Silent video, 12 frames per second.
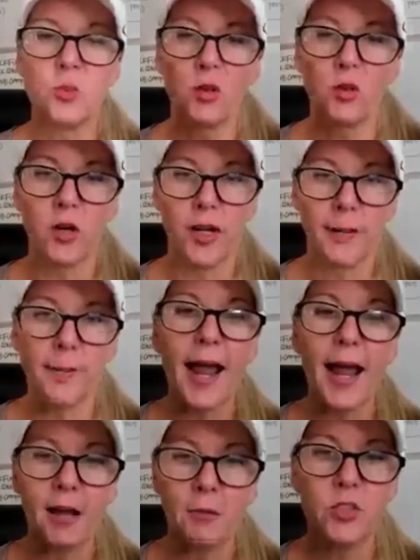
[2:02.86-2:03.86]
program?
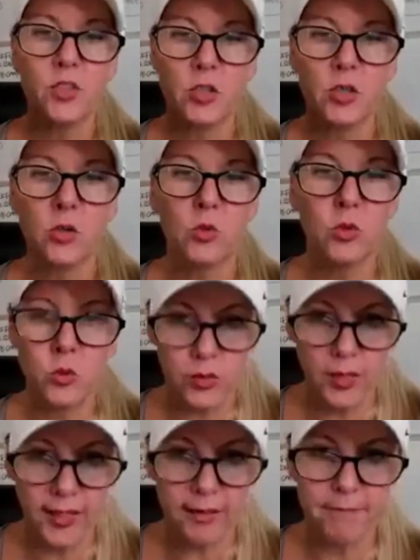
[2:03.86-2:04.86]

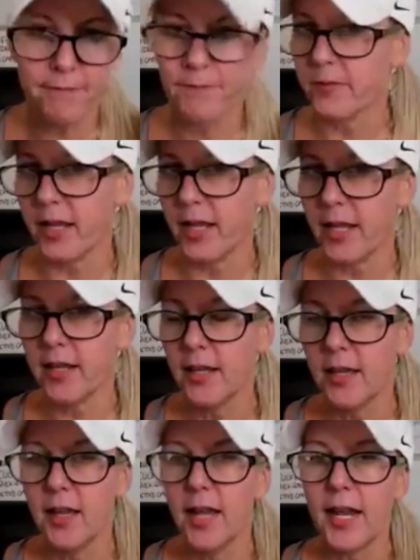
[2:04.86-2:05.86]
Absolutely, okay?
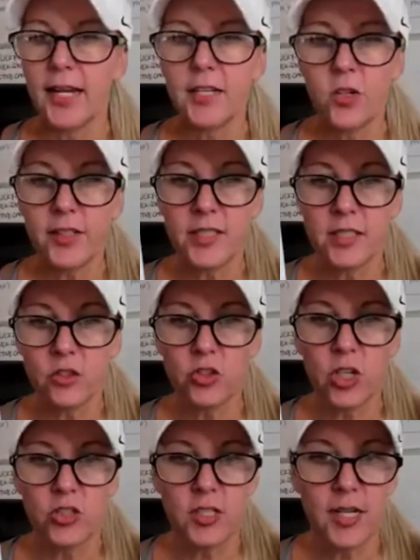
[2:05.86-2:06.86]
And you can still
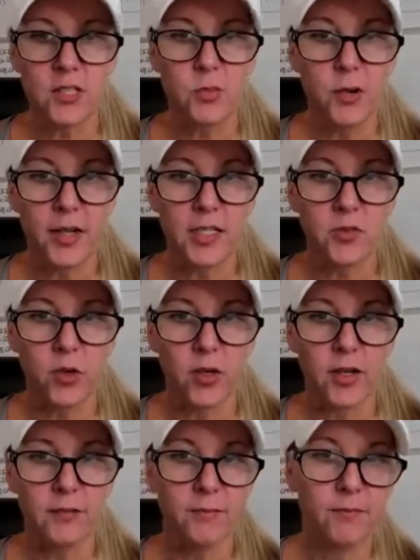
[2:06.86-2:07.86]
charge a nice price
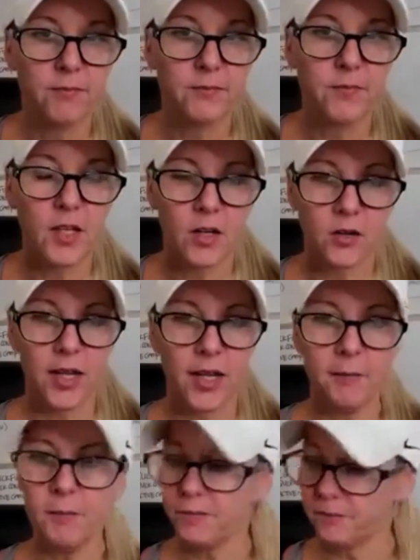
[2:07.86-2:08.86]
for it, okay?